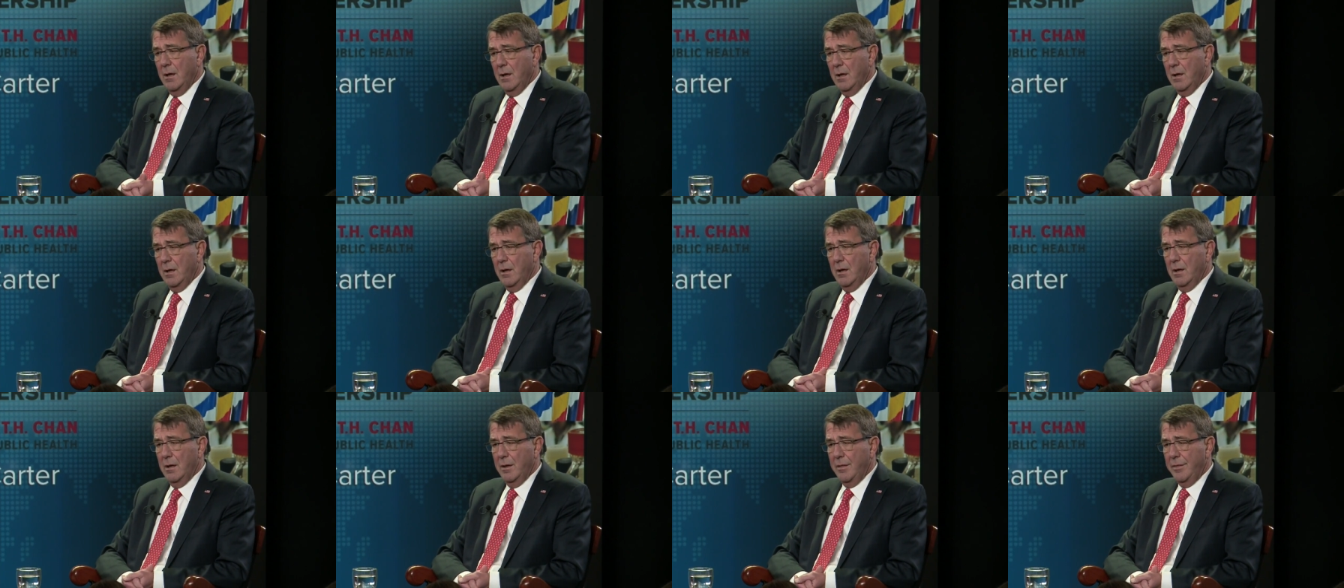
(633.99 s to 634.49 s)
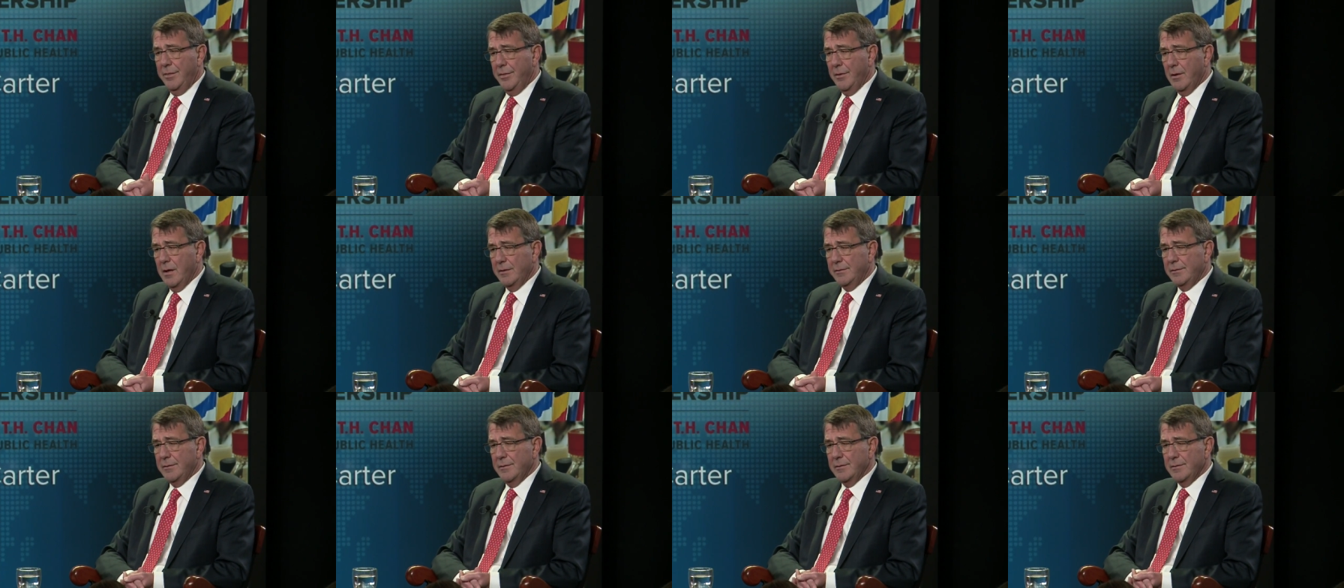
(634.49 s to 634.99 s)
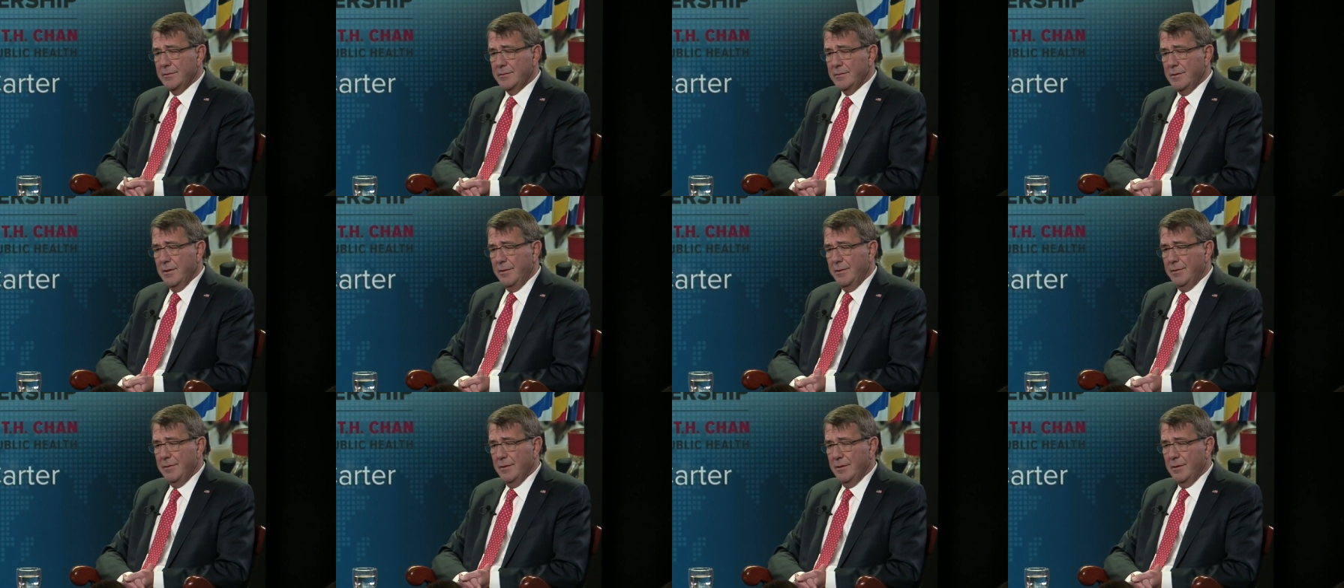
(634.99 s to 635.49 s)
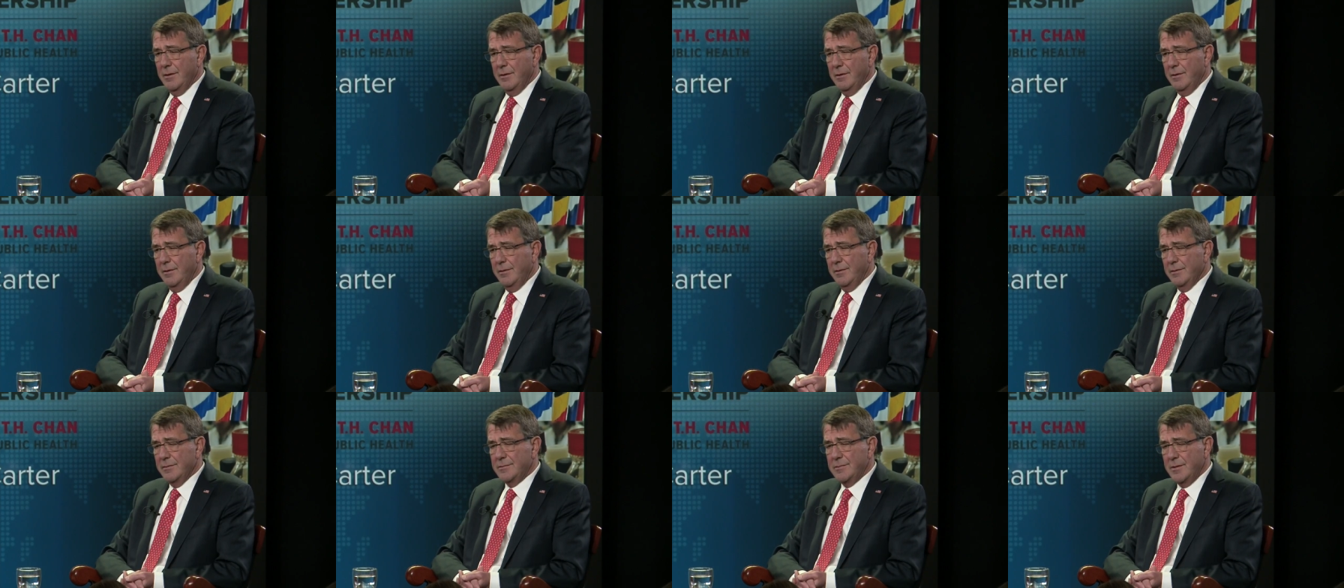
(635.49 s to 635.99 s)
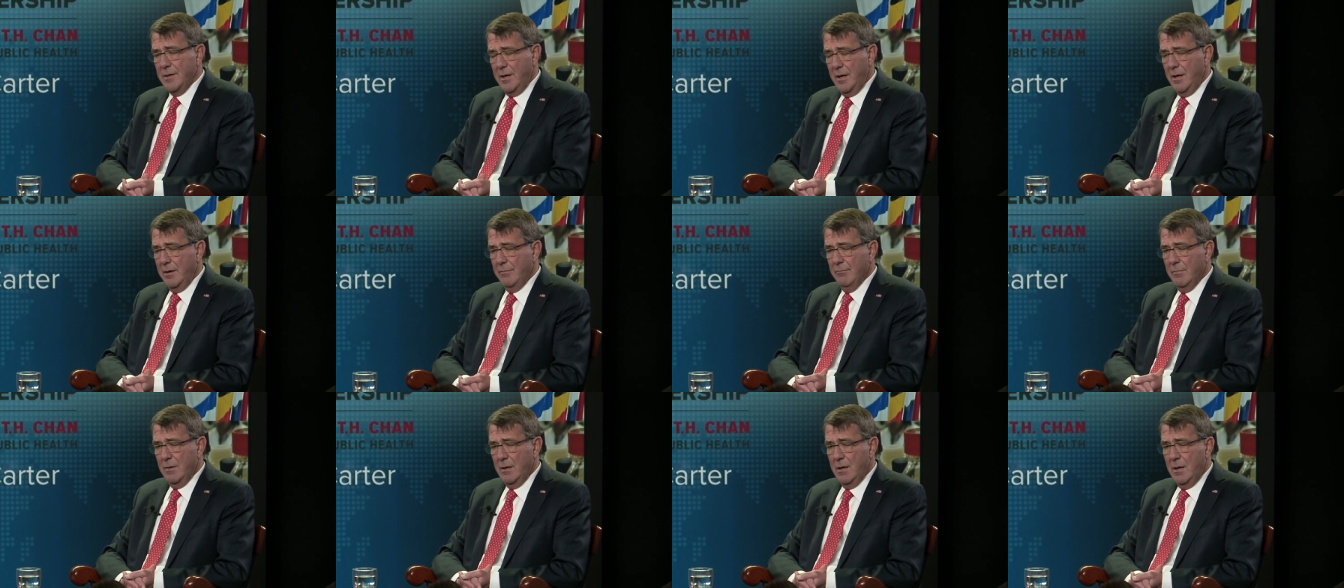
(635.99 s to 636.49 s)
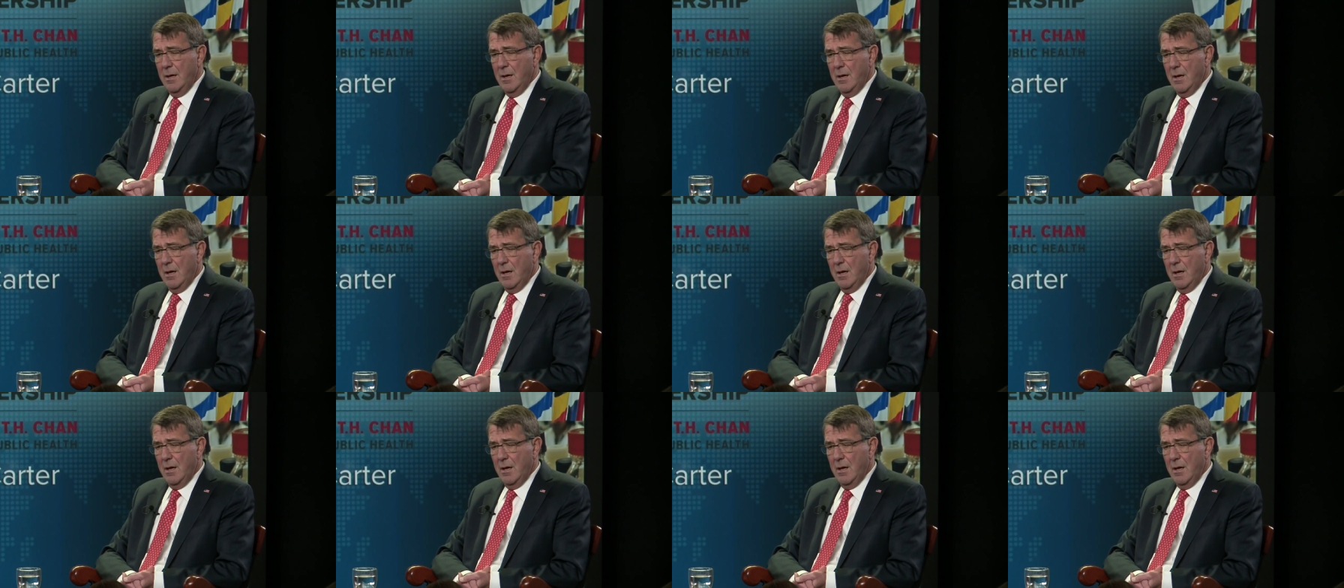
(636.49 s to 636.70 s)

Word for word: uh, thought the, the, the same.